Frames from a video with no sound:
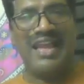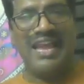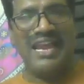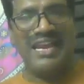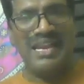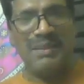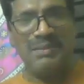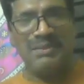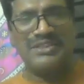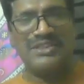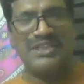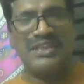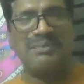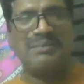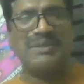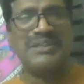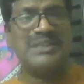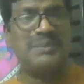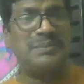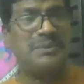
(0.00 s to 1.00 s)
An epistle
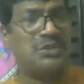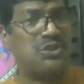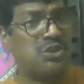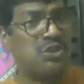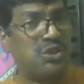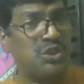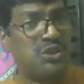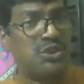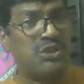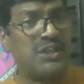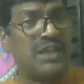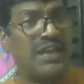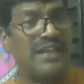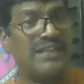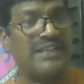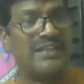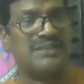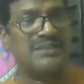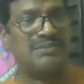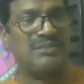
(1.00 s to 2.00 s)
must be shown to the
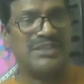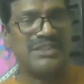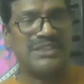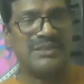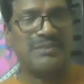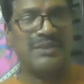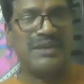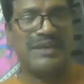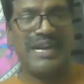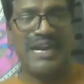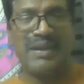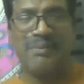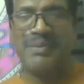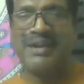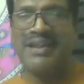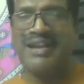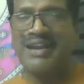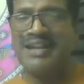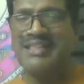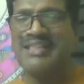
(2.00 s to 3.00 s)
others, must be read
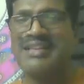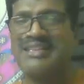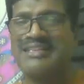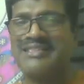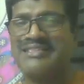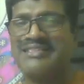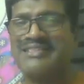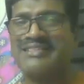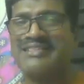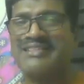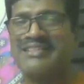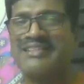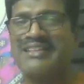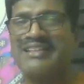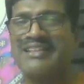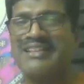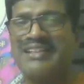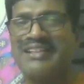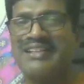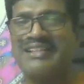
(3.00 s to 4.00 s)
by others.
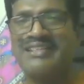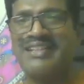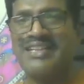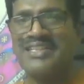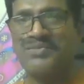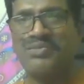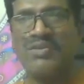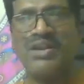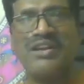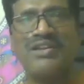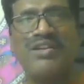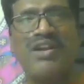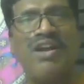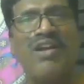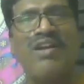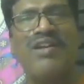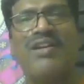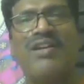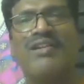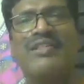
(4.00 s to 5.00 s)
That's what
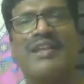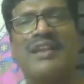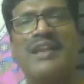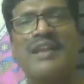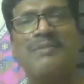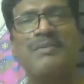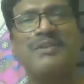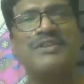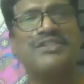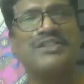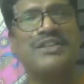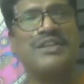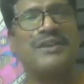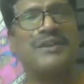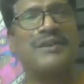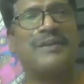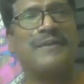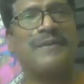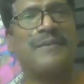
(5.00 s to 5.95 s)
called the epistle.